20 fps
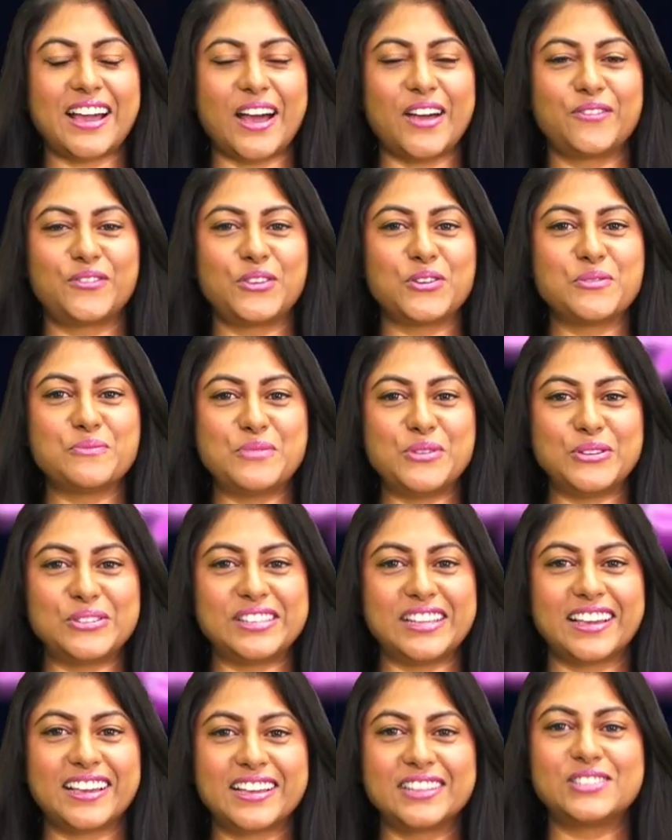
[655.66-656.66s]
of your
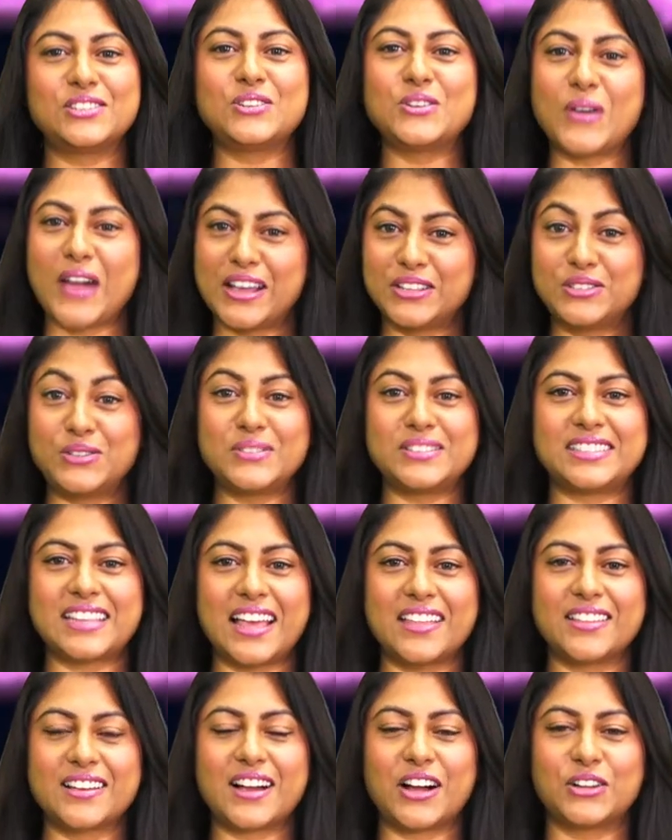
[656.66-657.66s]
music? Because you know, as you said,
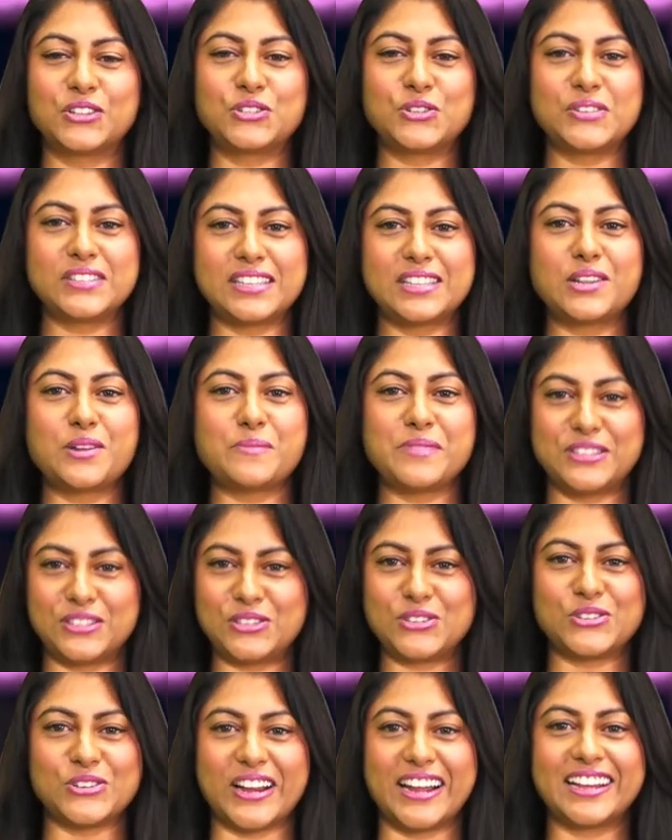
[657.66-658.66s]
the culture is a little bit
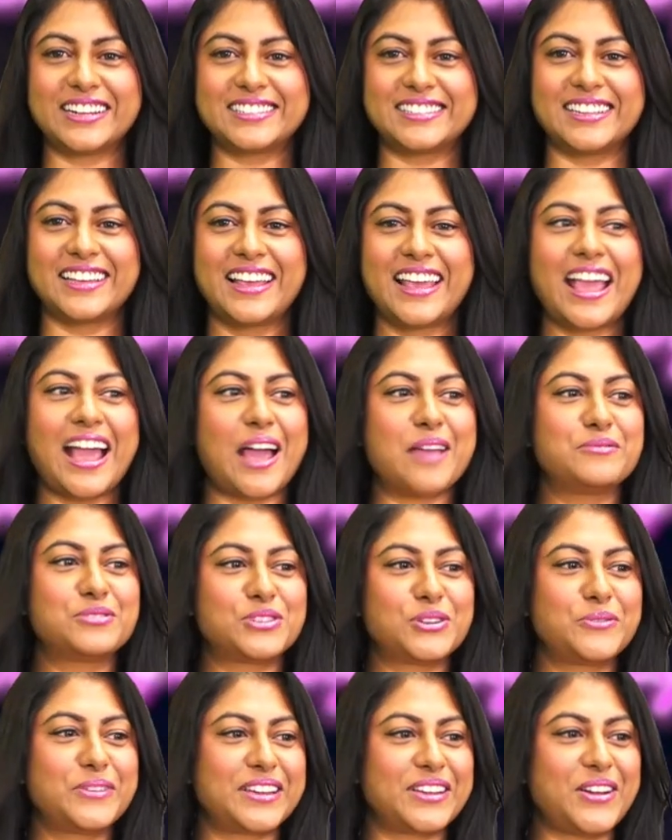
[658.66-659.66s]
strict. I'm
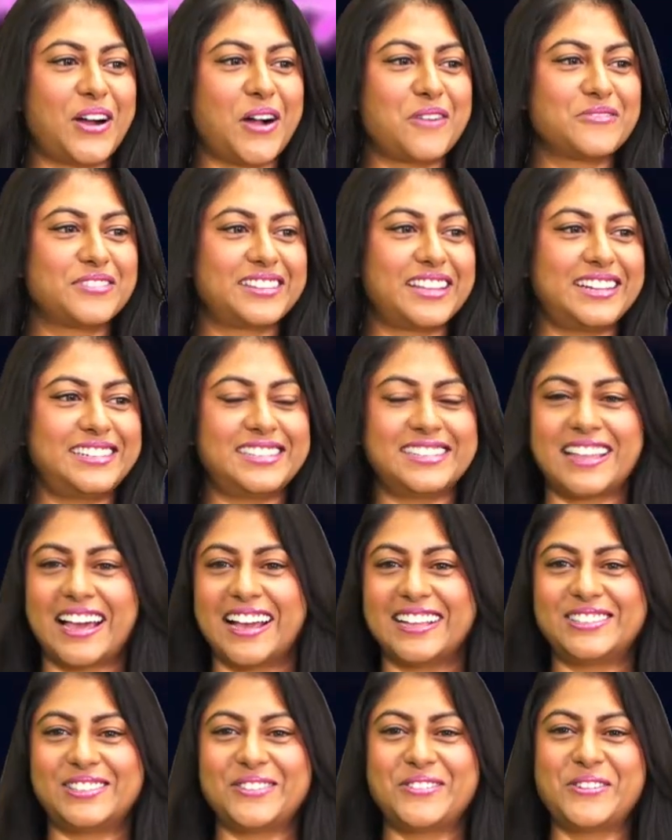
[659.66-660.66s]
sure we can all relate to that. So,